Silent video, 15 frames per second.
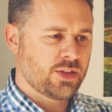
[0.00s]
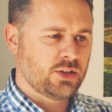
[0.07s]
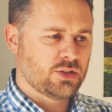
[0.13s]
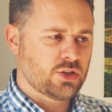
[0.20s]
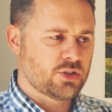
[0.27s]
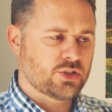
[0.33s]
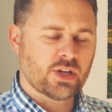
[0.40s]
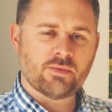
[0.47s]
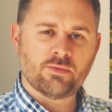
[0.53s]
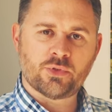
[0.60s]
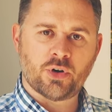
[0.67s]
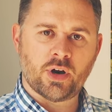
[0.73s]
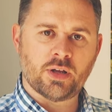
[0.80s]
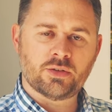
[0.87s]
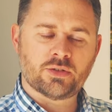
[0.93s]
I think it's the
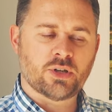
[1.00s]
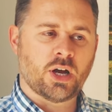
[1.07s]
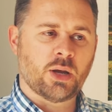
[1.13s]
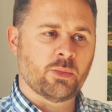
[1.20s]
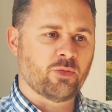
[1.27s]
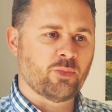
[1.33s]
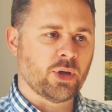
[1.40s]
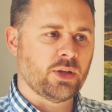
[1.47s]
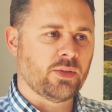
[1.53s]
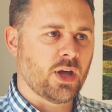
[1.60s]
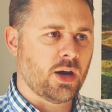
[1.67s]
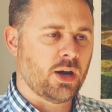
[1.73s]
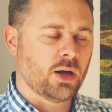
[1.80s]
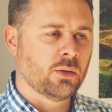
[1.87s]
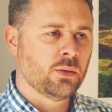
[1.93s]
7th or 8th time I've been
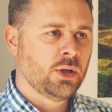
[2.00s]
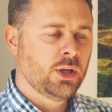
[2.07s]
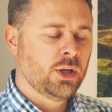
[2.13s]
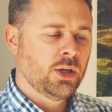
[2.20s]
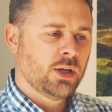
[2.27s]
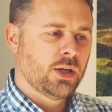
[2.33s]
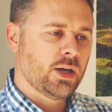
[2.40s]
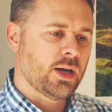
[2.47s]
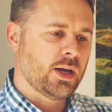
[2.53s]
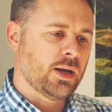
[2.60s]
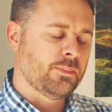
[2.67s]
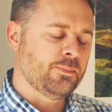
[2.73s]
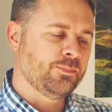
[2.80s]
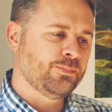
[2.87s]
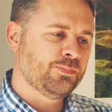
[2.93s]
there now.
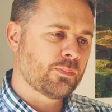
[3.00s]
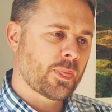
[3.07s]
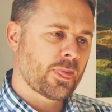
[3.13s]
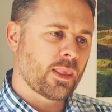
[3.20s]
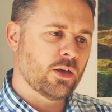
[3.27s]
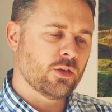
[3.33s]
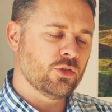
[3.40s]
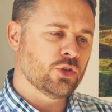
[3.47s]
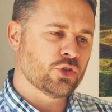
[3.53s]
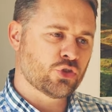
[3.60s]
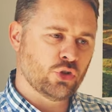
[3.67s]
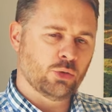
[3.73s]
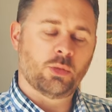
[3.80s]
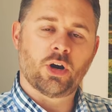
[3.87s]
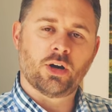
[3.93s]
The
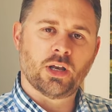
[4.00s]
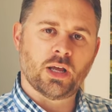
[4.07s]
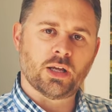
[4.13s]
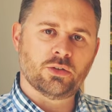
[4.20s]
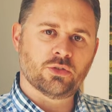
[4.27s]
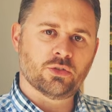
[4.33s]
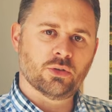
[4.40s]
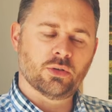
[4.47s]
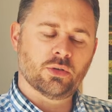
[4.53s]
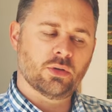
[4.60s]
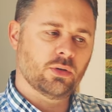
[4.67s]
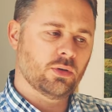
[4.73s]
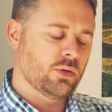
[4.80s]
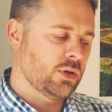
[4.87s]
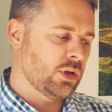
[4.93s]
Summaron lens,
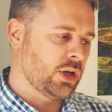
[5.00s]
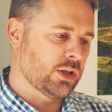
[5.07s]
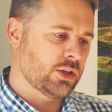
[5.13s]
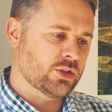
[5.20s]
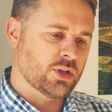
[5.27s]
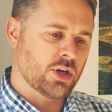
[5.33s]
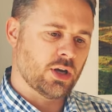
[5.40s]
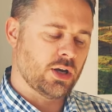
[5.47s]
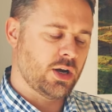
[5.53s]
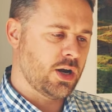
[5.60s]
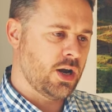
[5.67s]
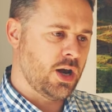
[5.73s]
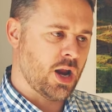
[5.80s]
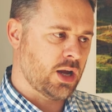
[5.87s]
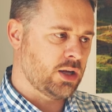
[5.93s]
like I say,
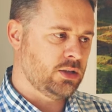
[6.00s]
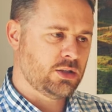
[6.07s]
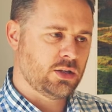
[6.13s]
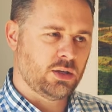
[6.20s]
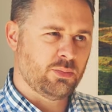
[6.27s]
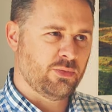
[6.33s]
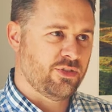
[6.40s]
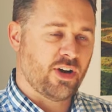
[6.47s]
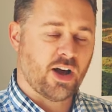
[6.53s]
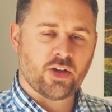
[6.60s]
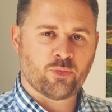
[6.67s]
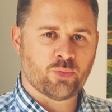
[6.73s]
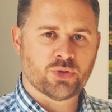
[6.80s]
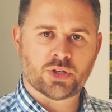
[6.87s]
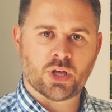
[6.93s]

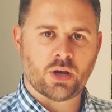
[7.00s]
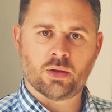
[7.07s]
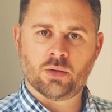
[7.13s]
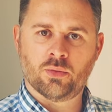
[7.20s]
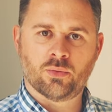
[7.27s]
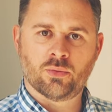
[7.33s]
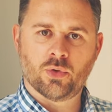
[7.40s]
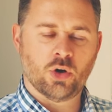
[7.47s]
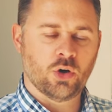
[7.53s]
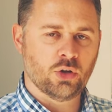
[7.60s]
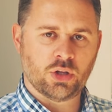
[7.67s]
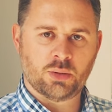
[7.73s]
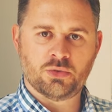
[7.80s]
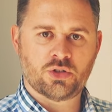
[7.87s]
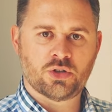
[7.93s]
95% of
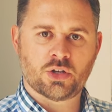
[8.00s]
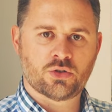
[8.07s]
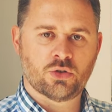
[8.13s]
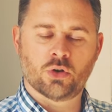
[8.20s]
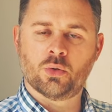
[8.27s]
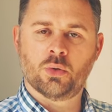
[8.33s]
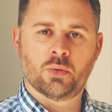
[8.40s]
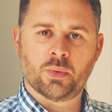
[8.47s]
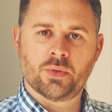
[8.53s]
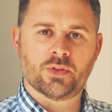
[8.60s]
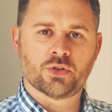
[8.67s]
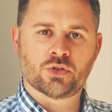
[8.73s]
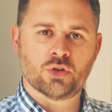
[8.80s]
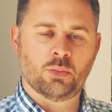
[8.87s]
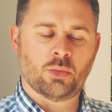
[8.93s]
all the images I took were with
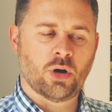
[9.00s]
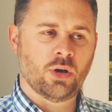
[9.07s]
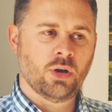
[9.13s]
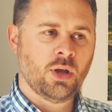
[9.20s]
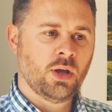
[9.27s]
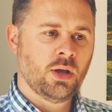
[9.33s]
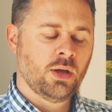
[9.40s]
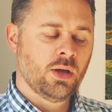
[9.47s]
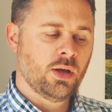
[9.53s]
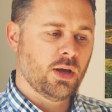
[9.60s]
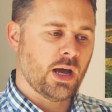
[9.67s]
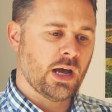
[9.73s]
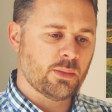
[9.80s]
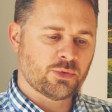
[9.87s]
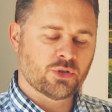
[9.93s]
the Summaron.
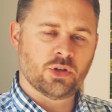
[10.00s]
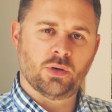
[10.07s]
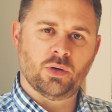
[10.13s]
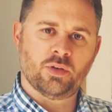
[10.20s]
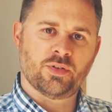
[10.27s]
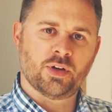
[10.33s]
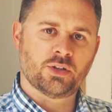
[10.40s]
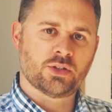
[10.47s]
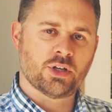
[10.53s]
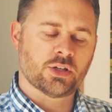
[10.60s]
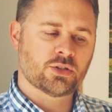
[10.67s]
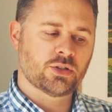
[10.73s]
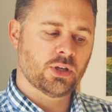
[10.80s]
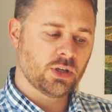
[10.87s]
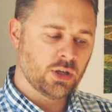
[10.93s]
Absolutely
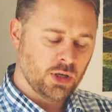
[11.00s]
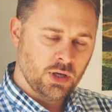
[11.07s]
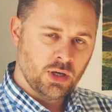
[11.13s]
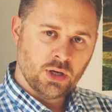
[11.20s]
fantastic.